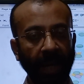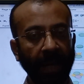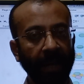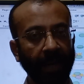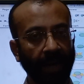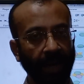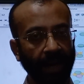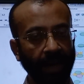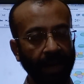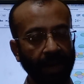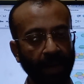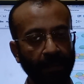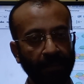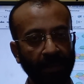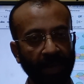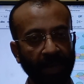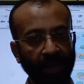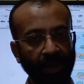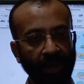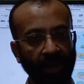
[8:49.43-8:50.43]
At high
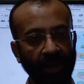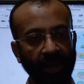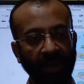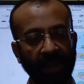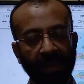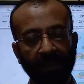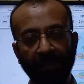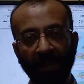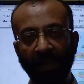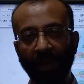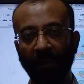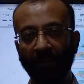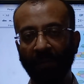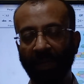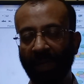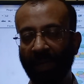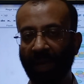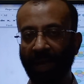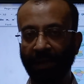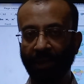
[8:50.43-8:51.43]
temperature, the speed of
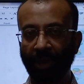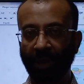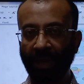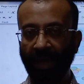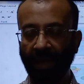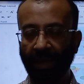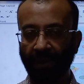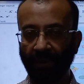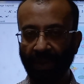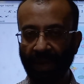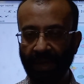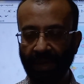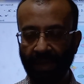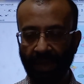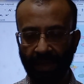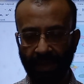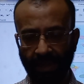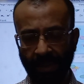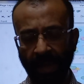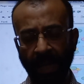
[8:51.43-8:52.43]
the reaction
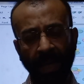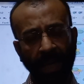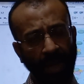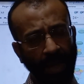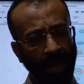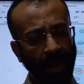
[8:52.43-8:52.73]
increases.